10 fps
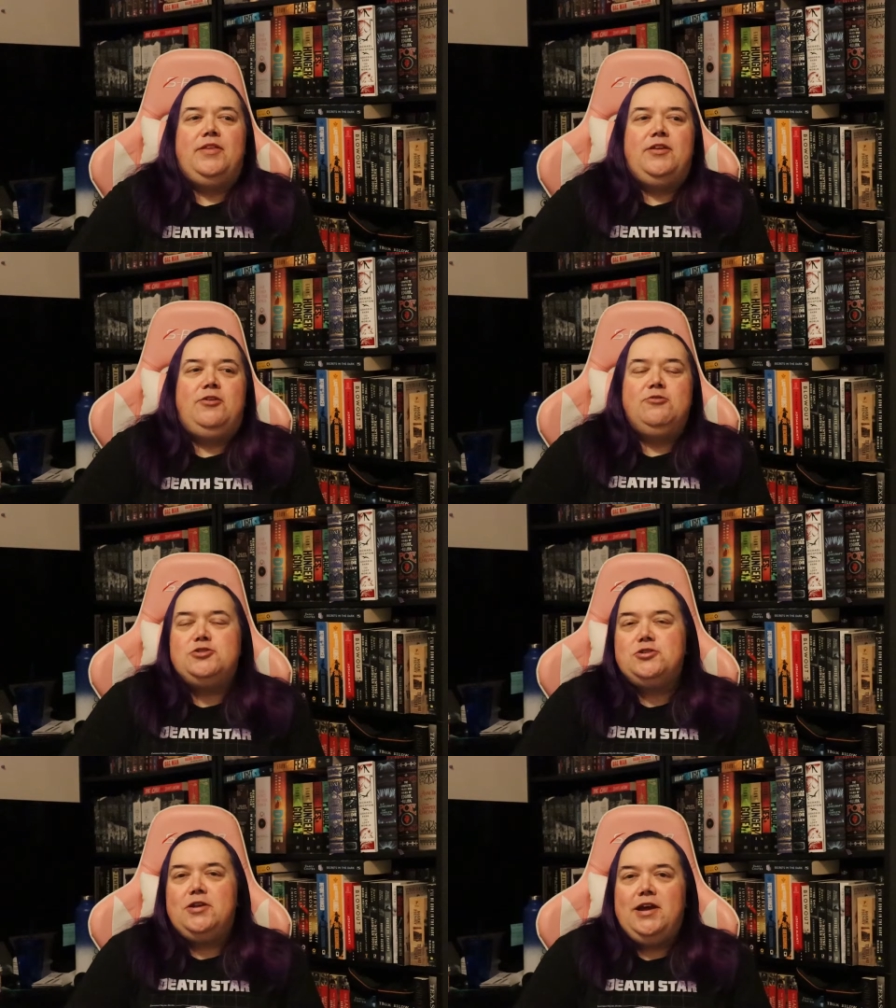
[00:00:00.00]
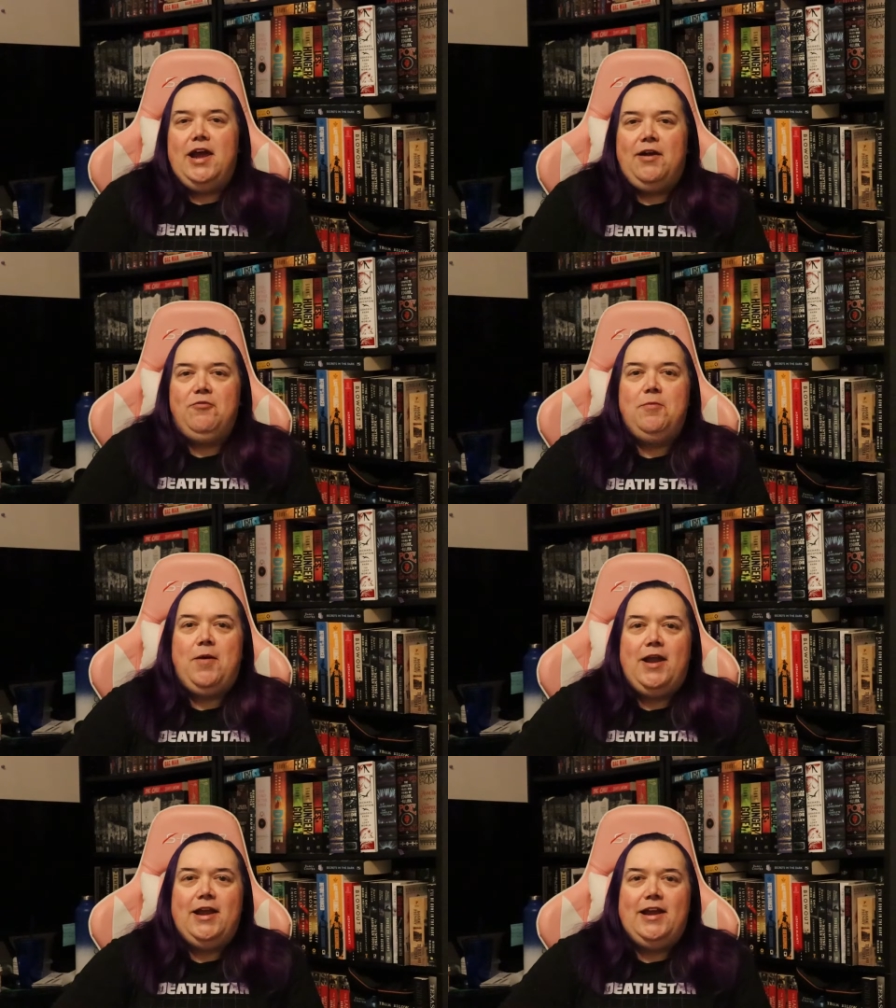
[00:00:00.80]
usually
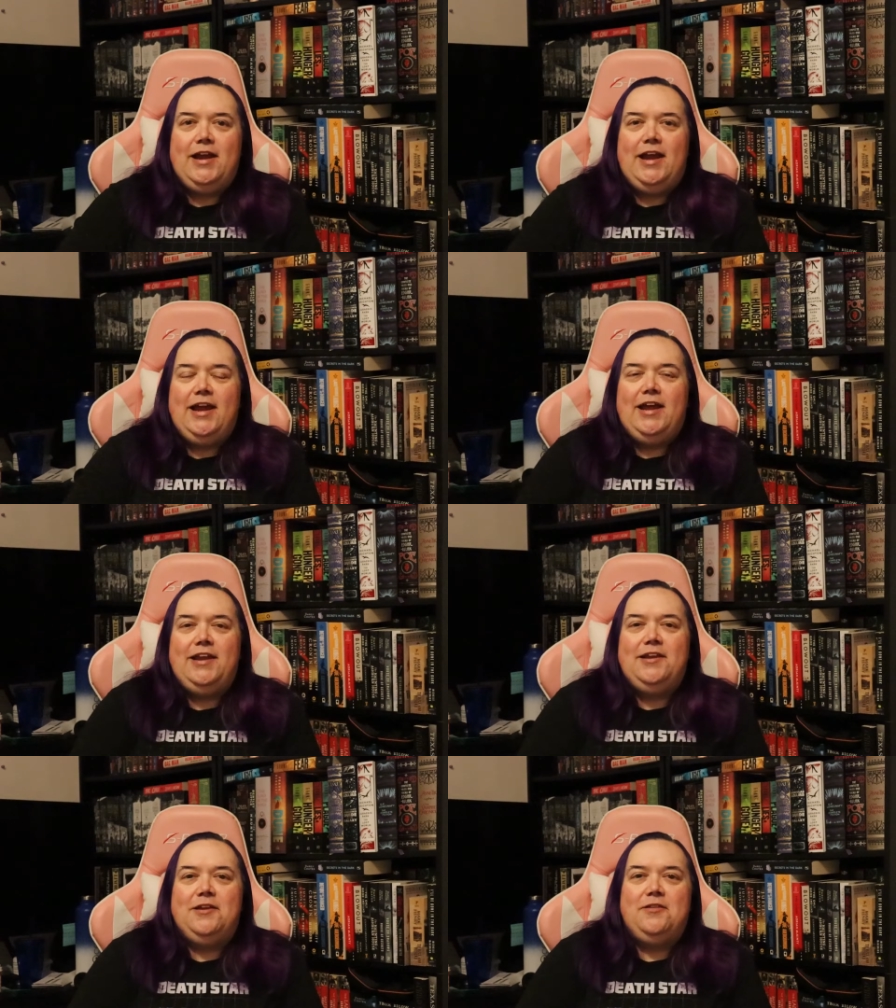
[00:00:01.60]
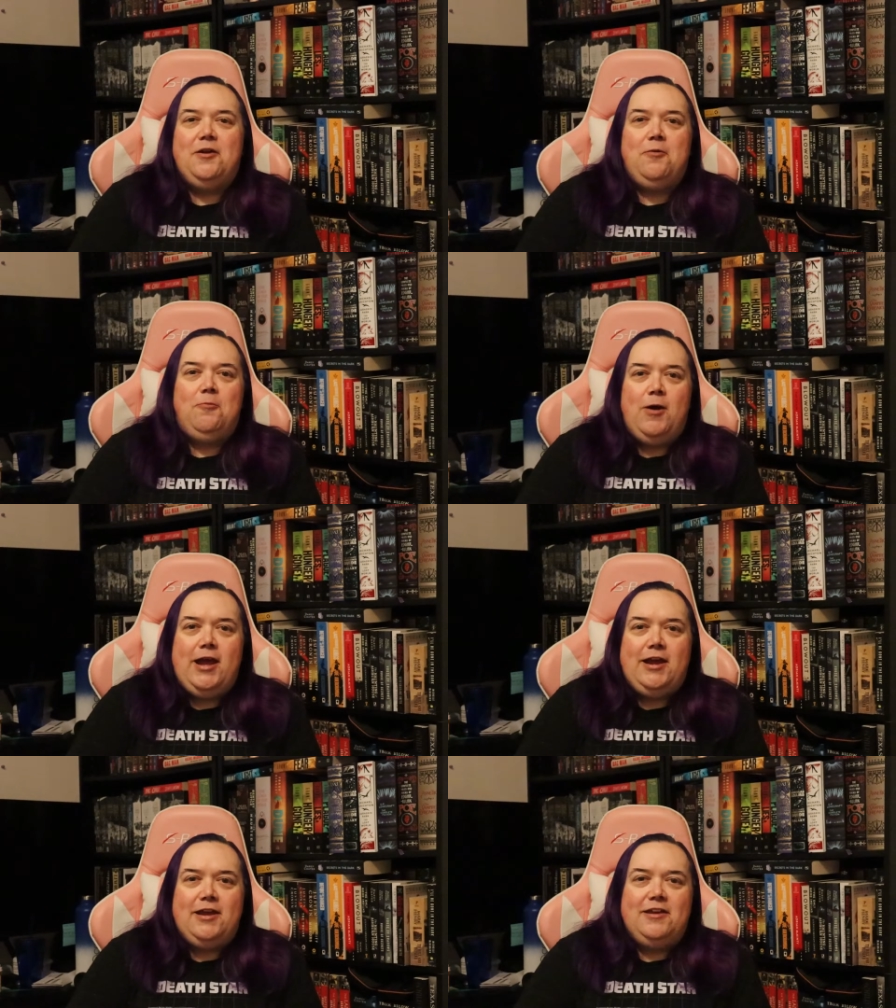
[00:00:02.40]
everybody in their
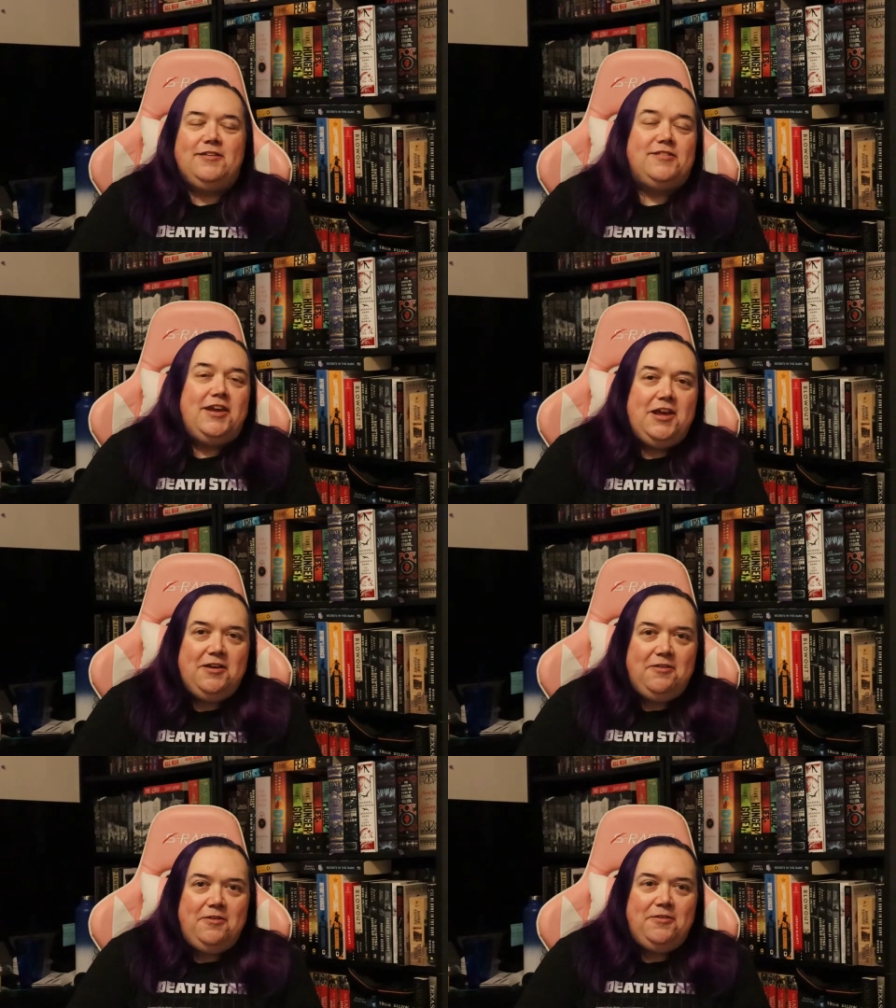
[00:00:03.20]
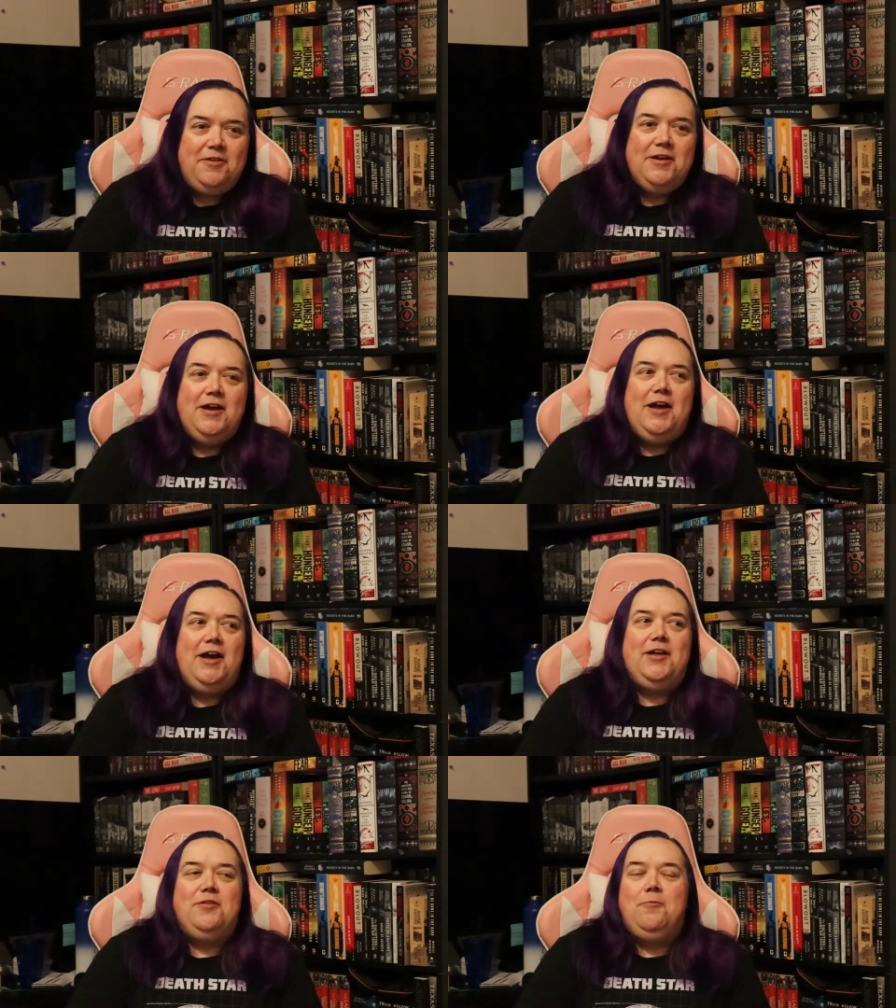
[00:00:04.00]
wake is killed.
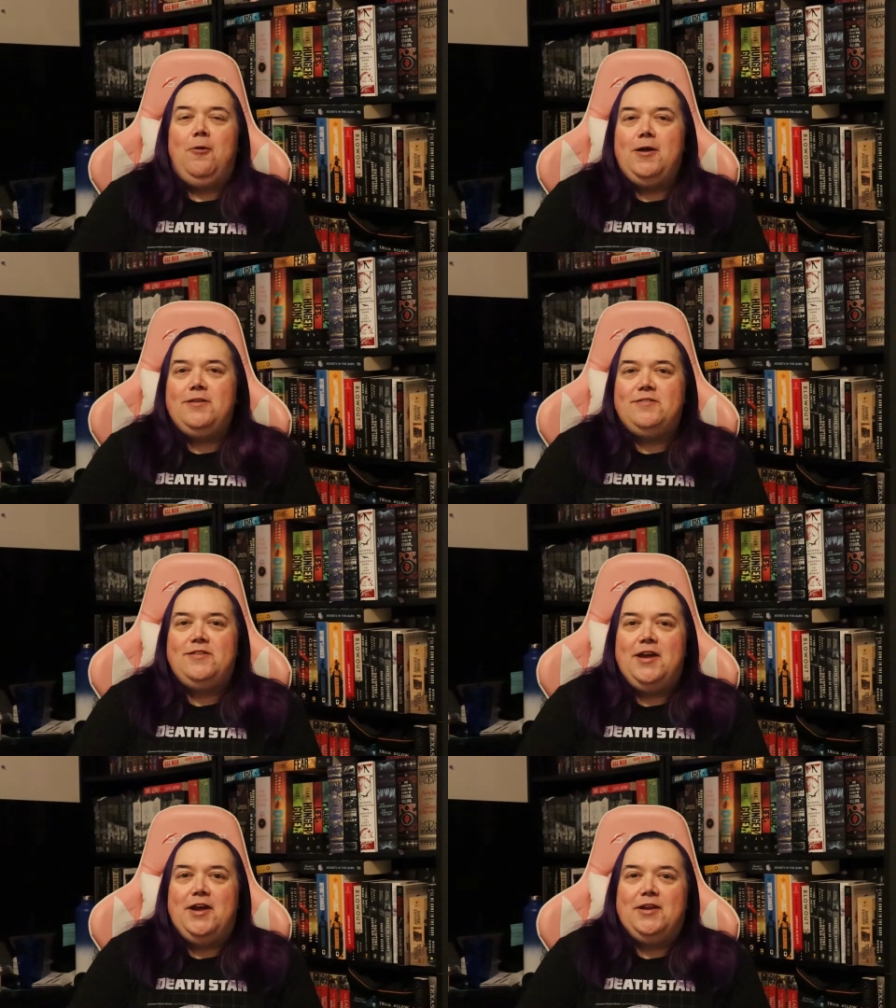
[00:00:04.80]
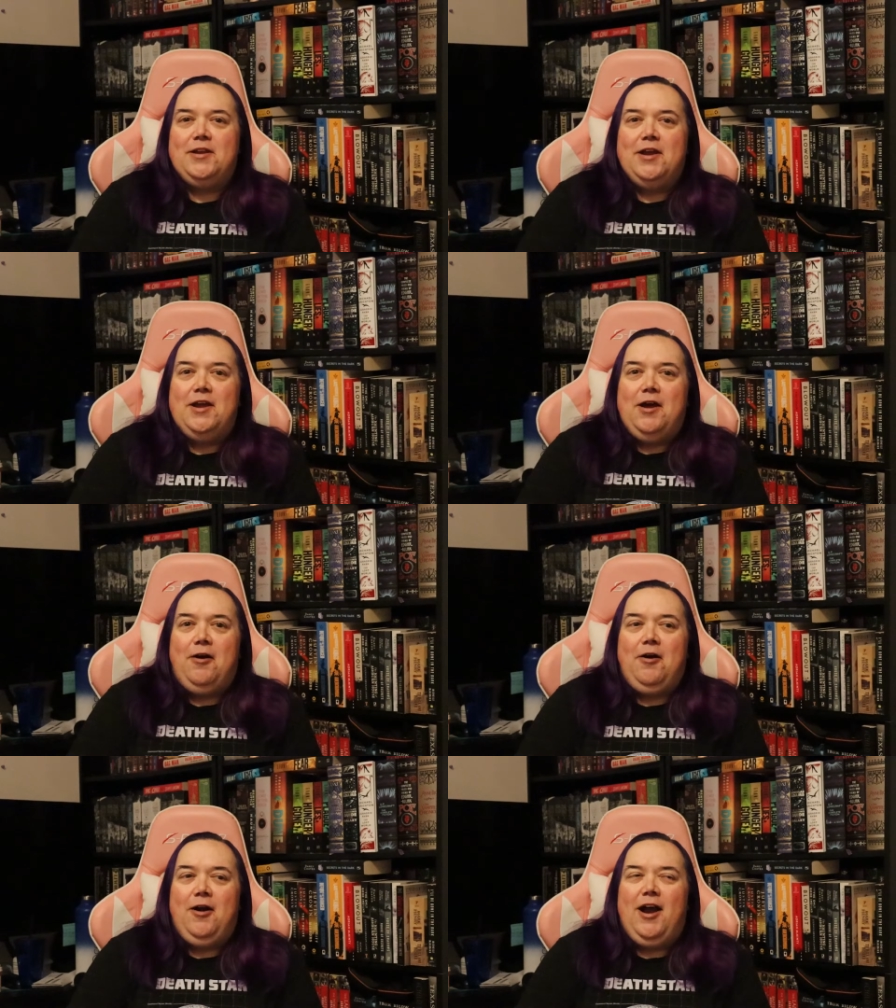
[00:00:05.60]
The ones that
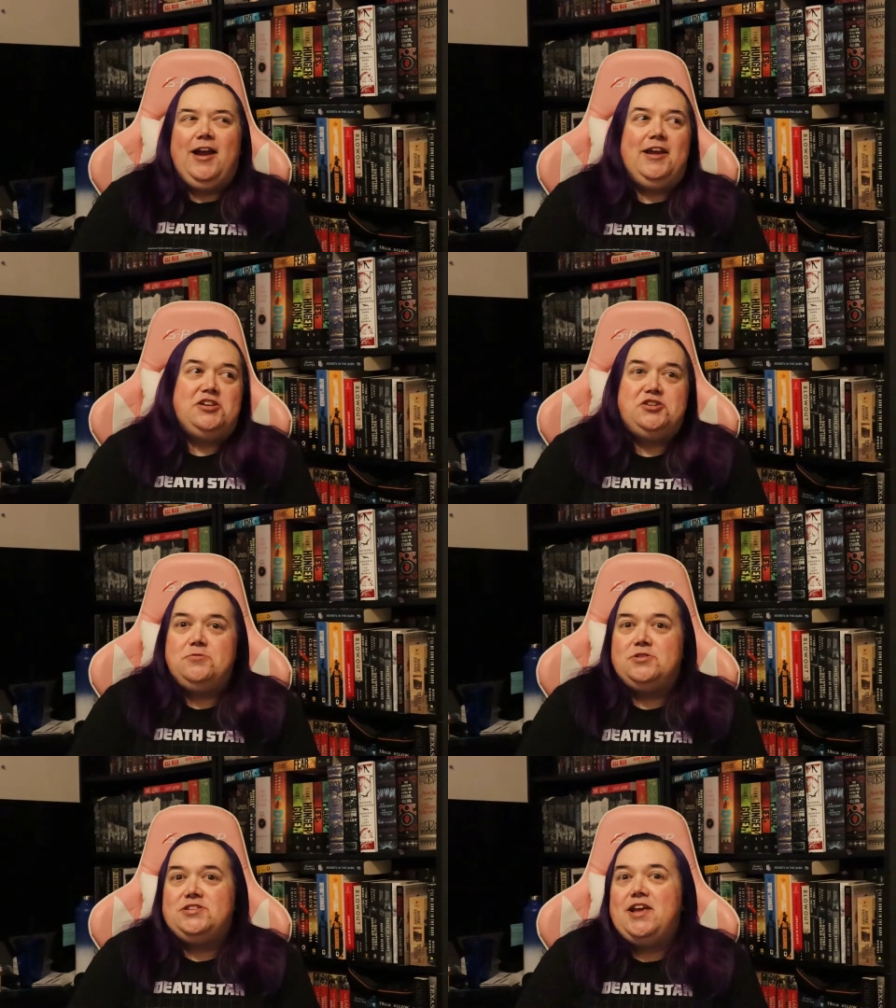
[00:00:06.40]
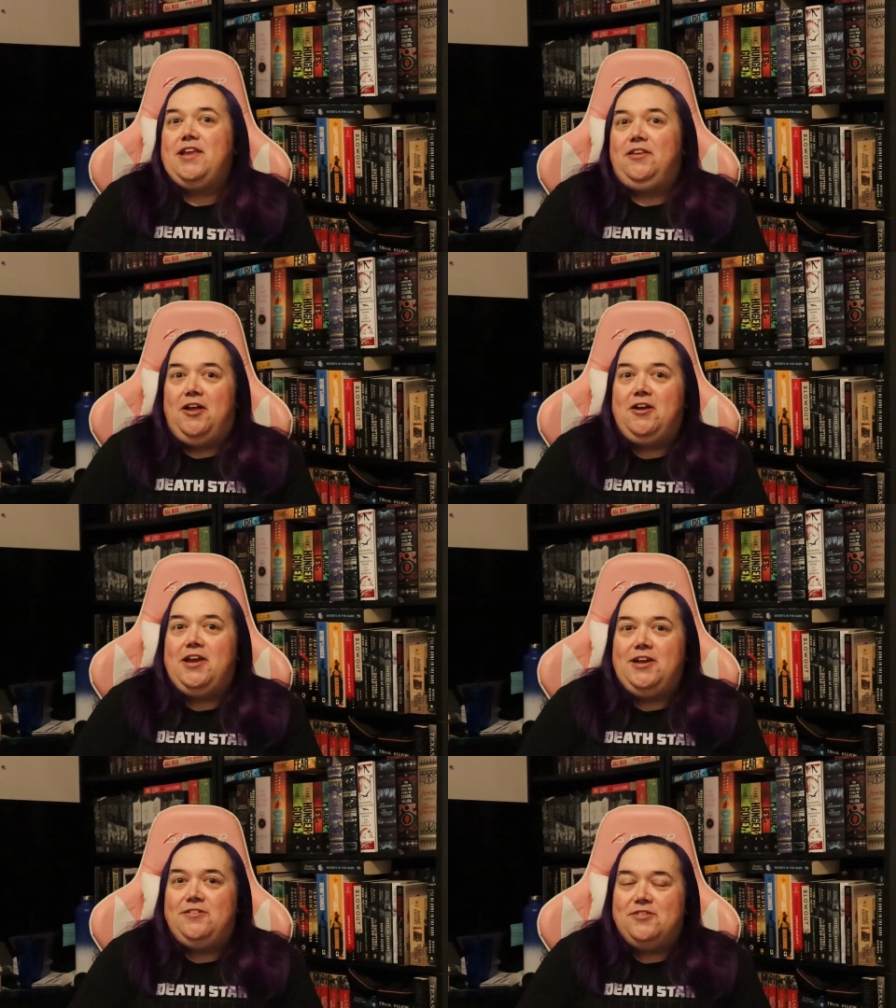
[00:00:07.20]
are, I guess you would say,
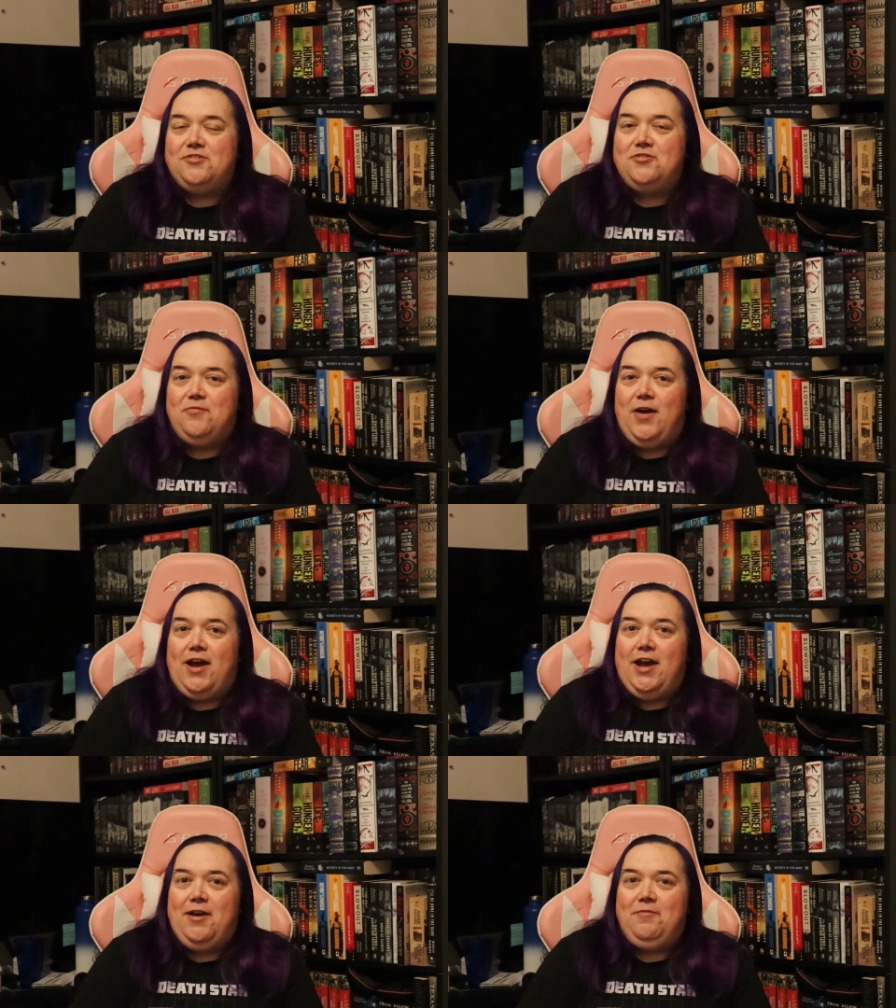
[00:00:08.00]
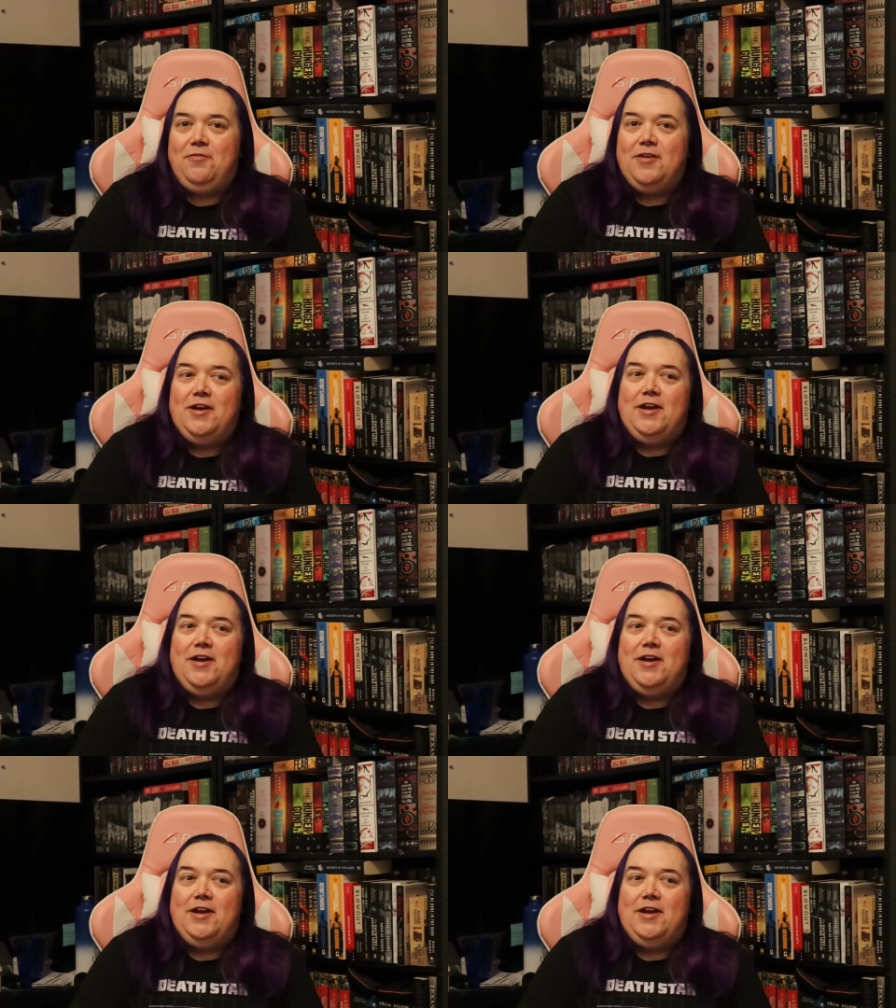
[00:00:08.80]
lucky to survive,